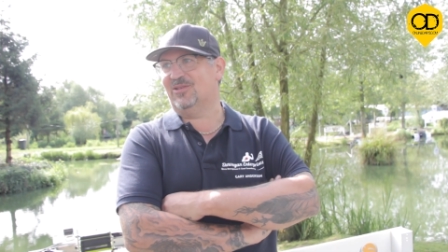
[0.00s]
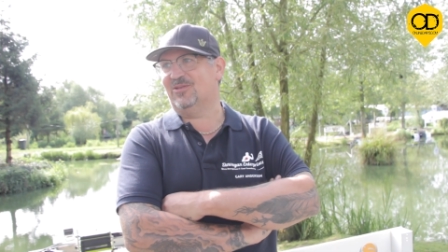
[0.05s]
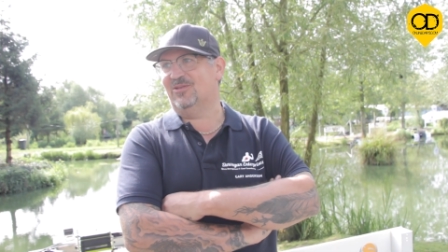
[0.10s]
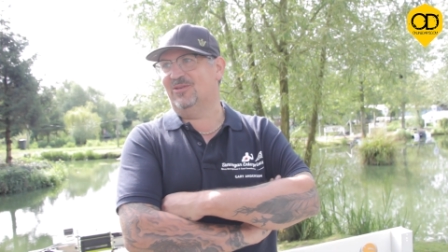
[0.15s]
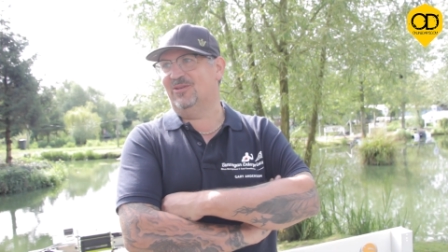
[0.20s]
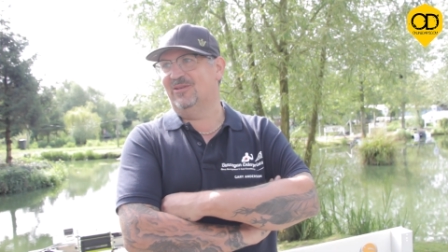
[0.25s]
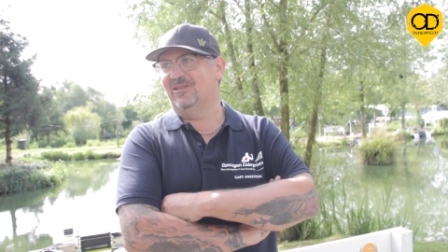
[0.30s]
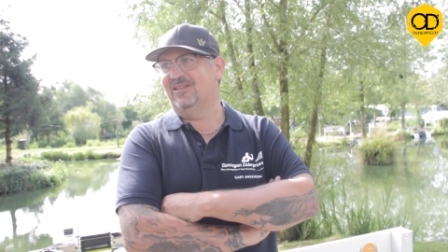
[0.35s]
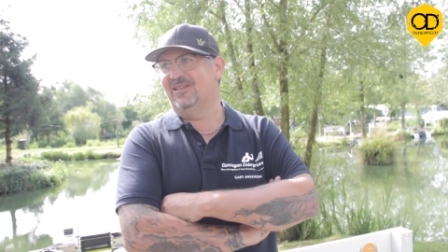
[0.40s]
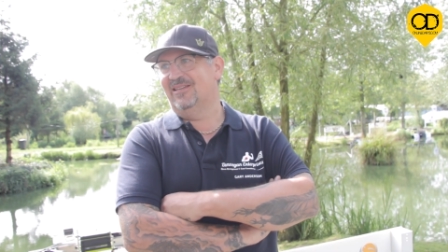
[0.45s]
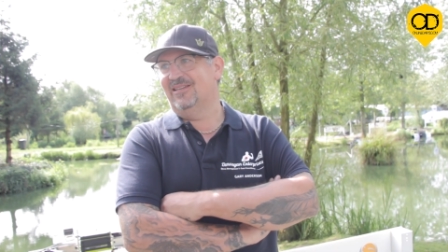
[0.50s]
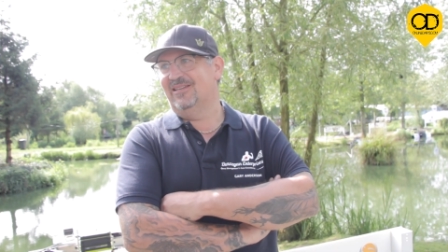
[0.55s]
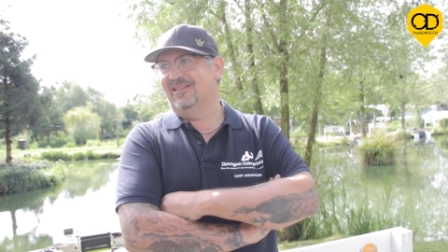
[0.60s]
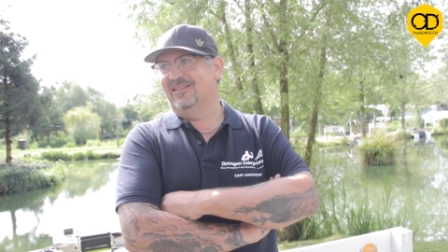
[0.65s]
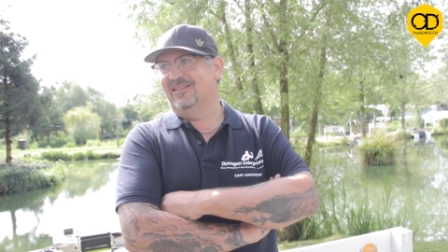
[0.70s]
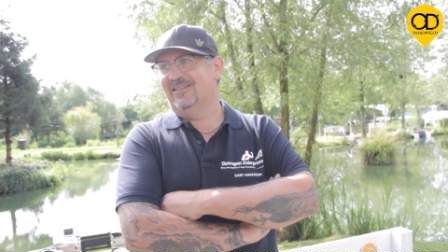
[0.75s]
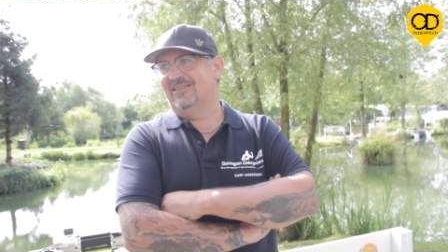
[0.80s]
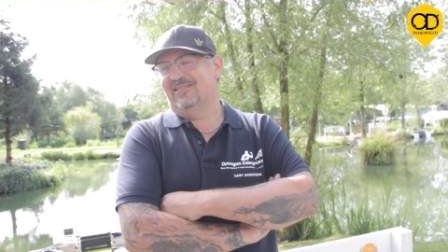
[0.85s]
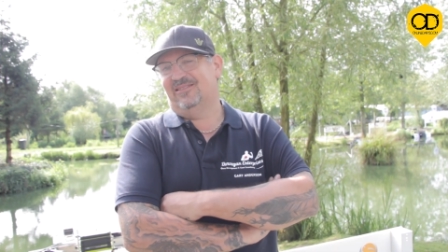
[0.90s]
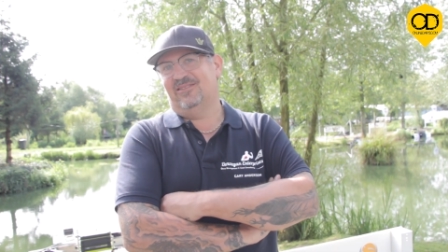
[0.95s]
So,
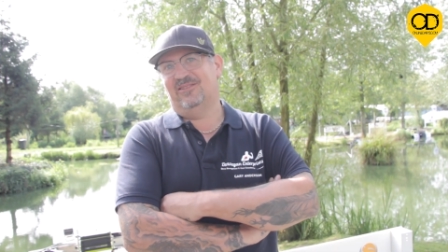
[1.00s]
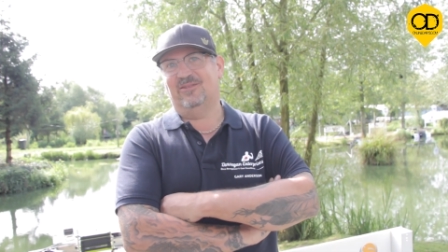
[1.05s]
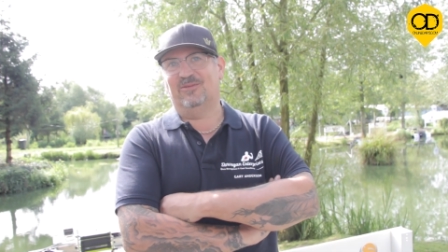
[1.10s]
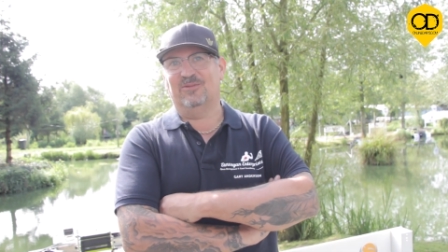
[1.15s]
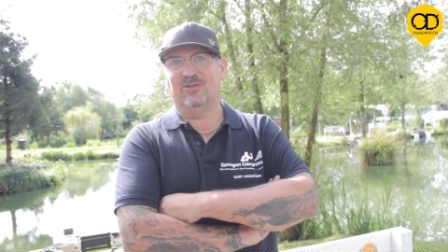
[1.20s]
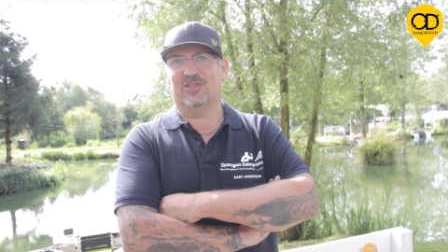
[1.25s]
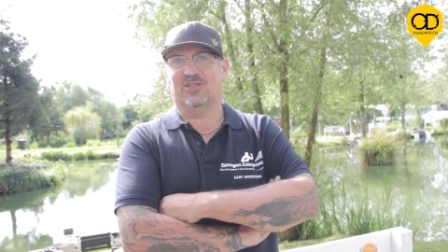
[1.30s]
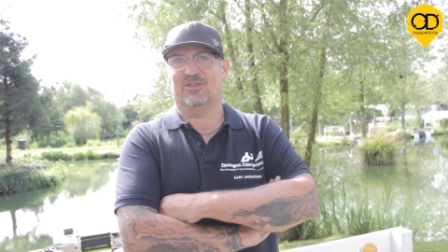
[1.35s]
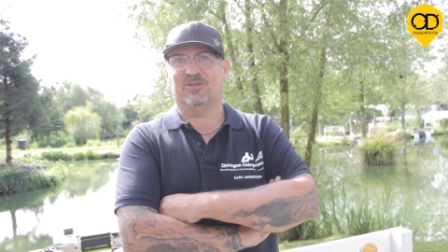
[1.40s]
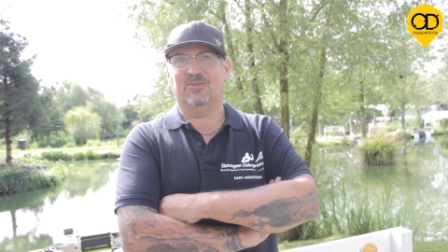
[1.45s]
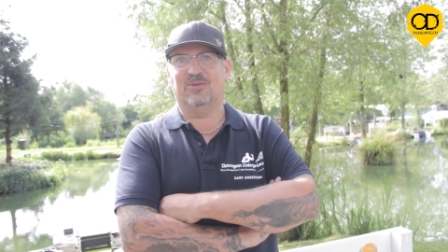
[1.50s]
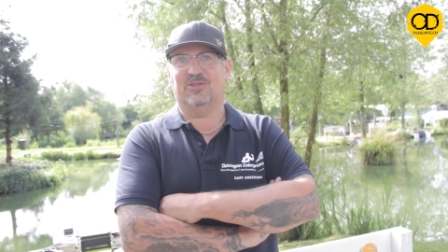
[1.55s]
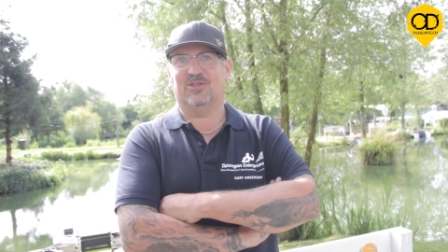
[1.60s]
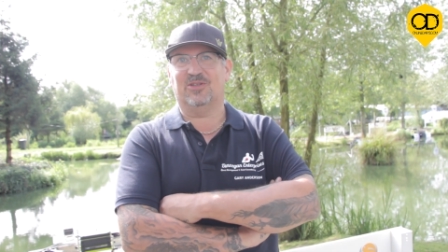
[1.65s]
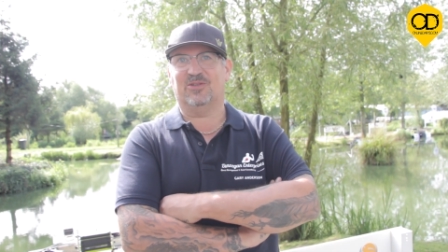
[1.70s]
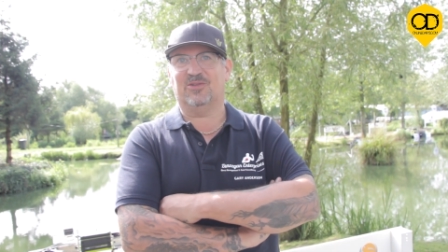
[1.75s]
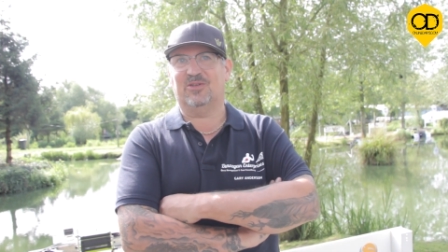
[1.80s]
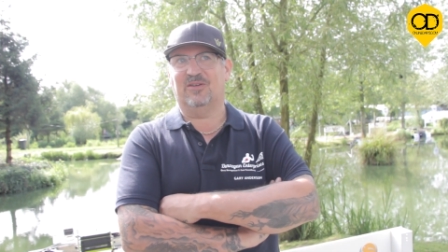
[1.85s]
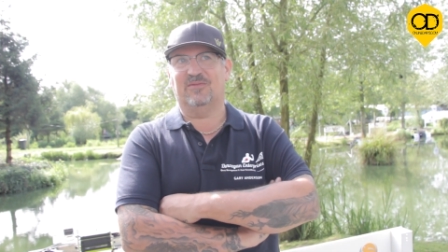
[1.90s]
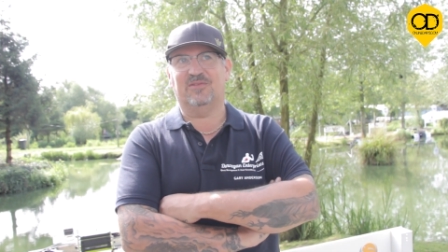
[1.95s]
you know, we're just we're
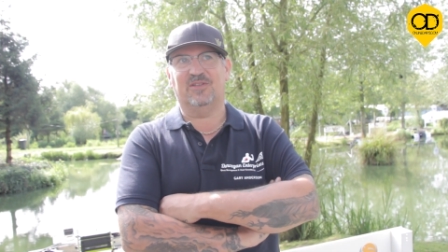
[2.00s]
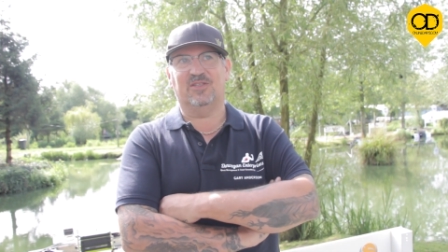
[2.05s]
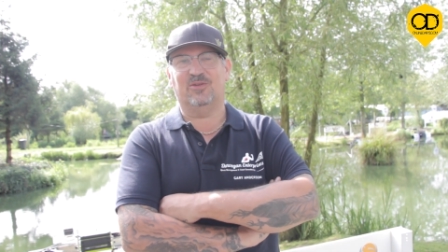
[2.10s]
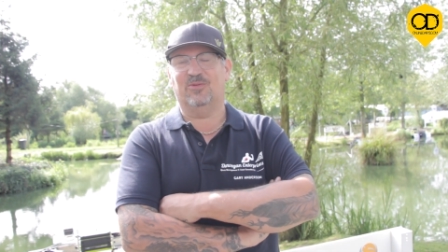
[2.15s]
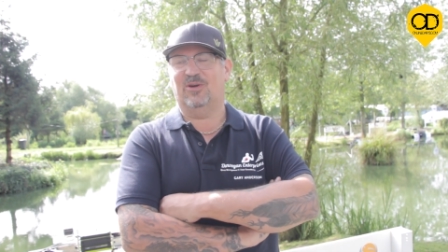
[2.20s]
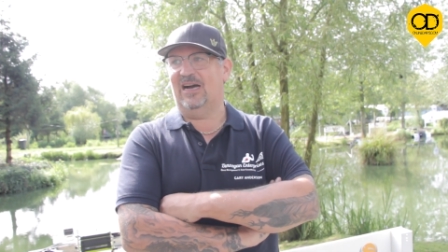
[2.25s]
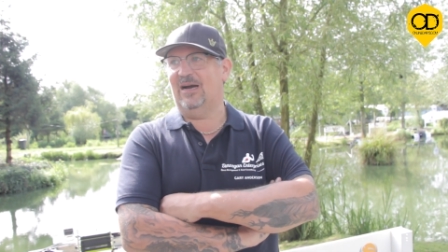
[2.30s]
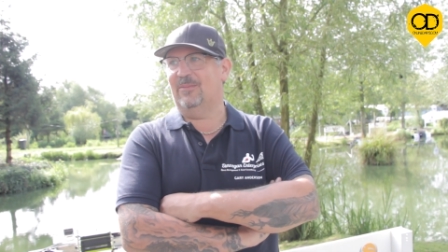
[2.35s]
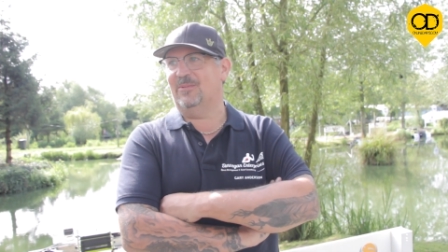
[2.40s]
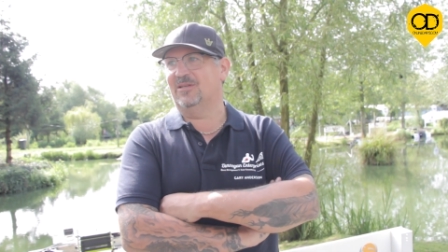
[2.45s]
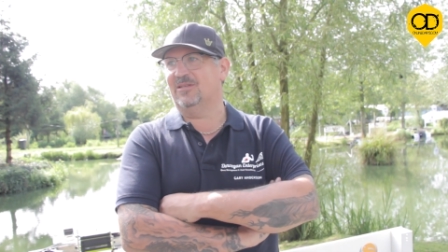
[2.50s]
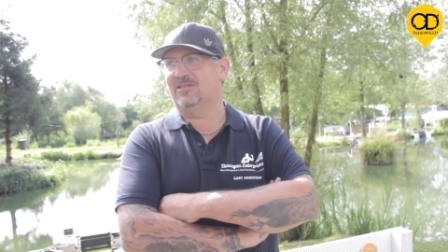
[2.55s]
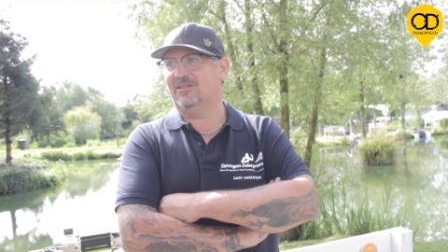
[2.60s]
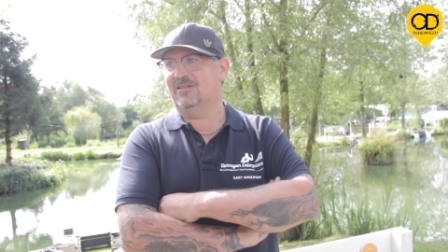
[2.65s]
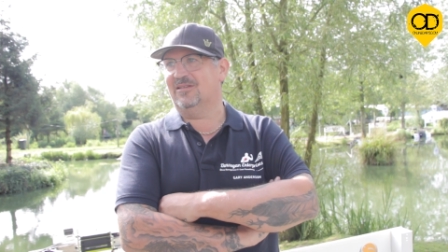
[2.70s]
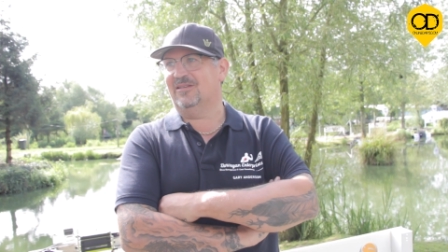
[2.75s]
just going to have to see what happens.